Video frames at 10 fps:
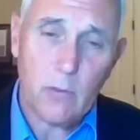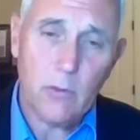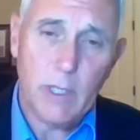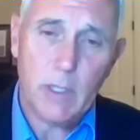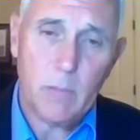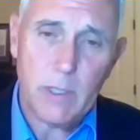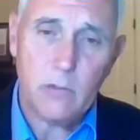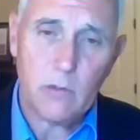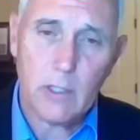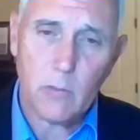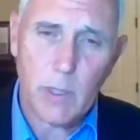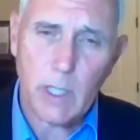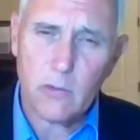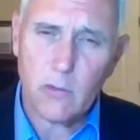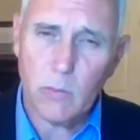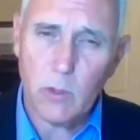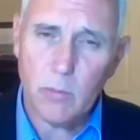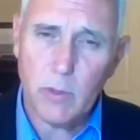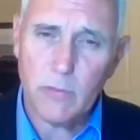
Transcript: that would make peace less possible.